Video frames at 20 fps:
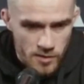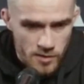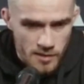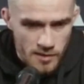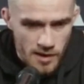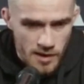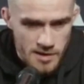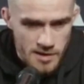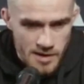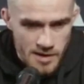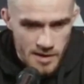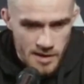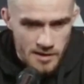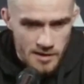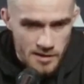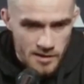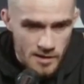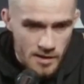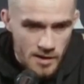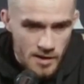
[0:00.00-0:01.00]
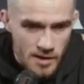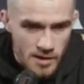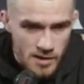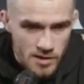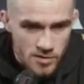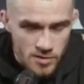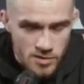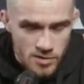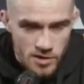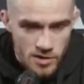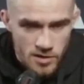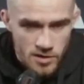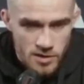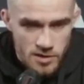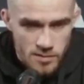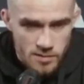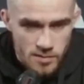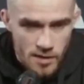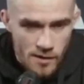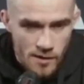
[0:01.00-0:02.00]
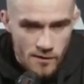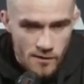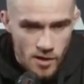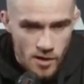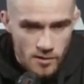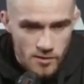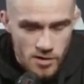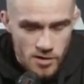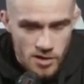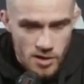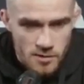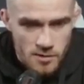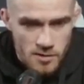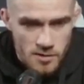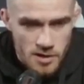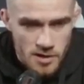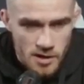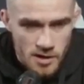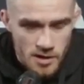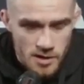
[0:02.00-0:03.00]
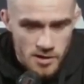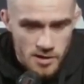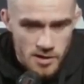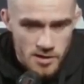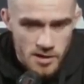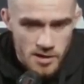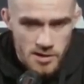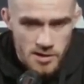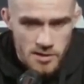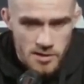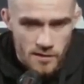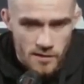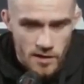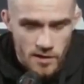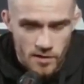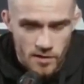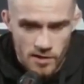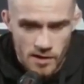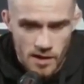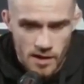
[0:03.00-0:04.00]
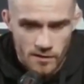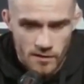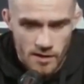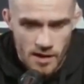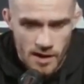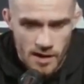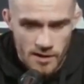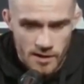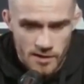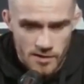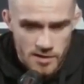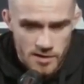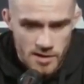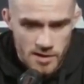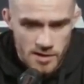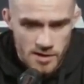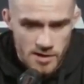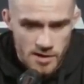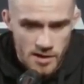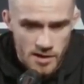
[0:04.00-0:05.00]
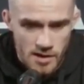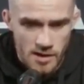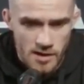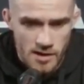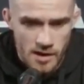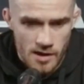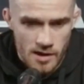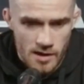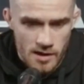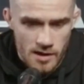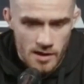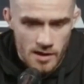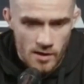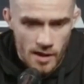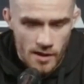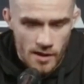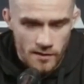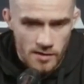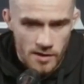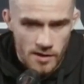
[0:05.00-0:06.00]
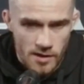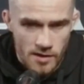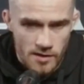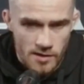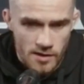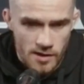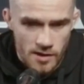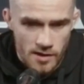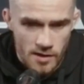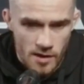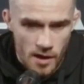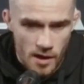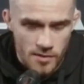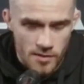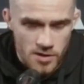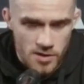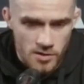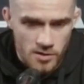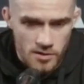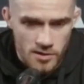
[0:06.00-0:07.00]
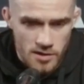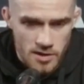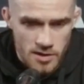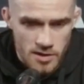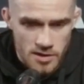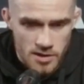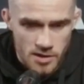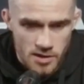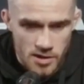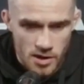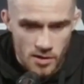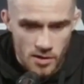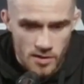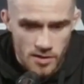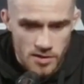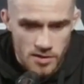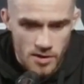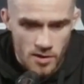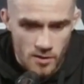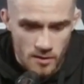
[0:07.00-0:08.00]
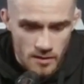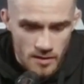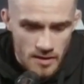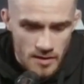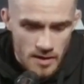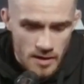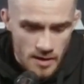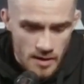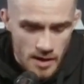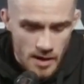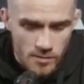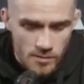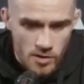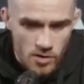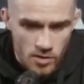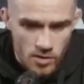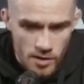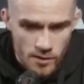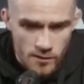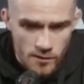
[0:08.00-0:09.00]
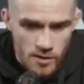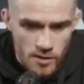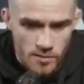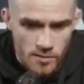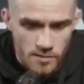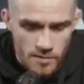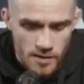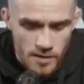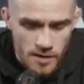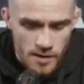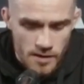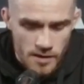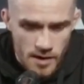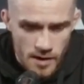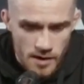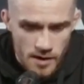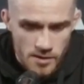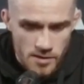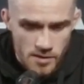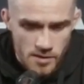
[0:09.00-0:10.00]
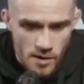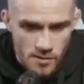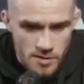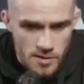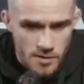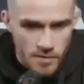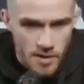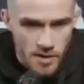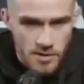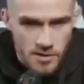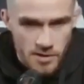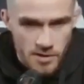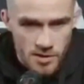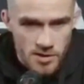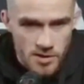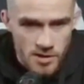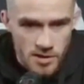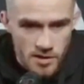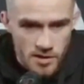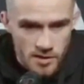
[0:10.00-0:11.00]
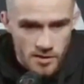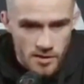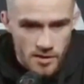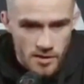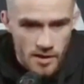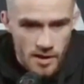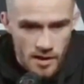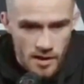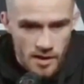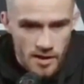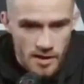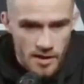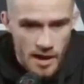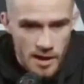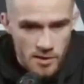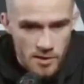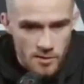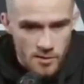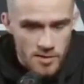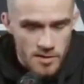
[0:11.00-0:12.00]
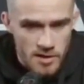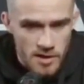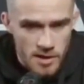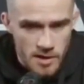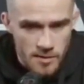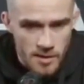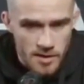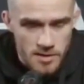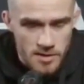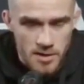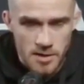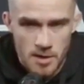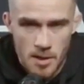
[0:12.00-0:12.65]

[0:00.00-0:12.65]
that he's getting such a nice platform to show his skills, because he is a very high level lad. He just needs to, you know, have the the opportunities to show it. So yeah, I'm delighted for him, and uh, it's always a pleasure to share uh, a card with my teammates.